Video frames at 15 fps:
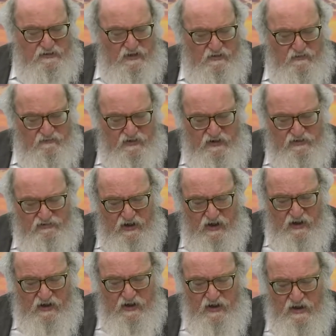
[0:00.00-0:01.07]
with the son of
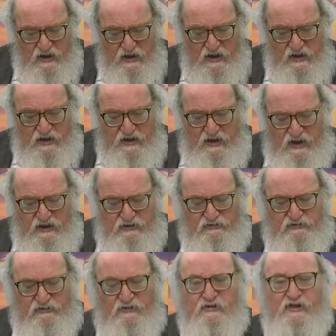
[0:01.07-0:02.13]
Yishai.
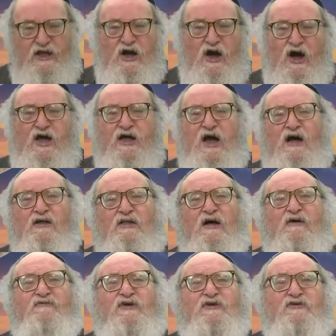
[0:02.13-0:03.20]
Ish li'ay
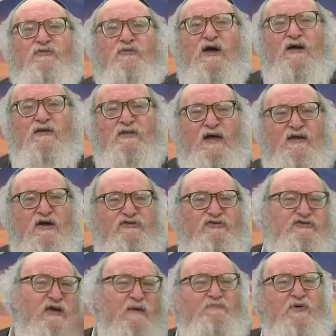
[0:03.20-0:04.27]
halav Yisrael. Let
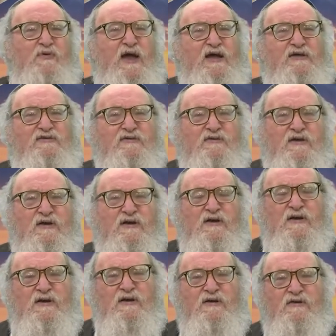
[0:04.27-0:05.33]
us separate
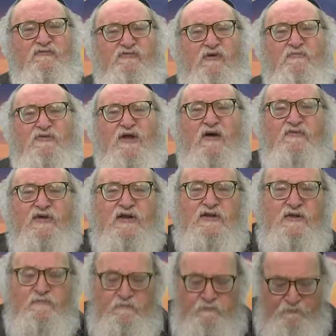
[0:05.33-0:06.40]
from
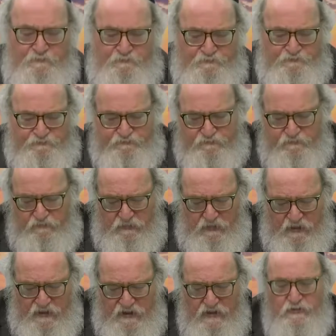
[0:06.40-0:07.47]
David.
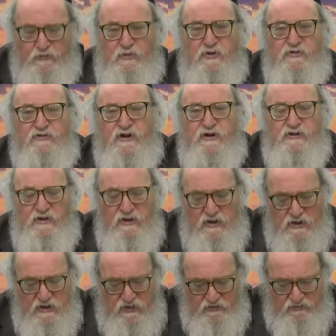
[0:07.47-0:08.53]
Each person
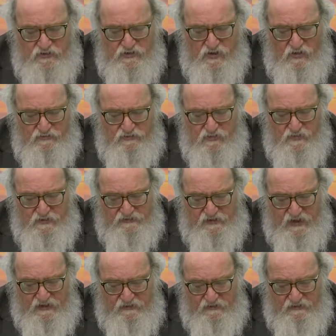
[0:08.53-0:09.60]
should go to
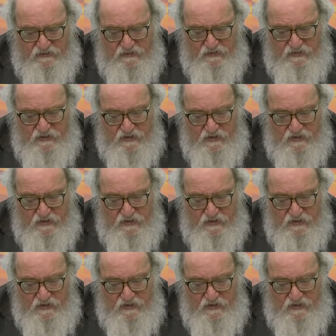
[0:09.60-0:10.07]
his tent.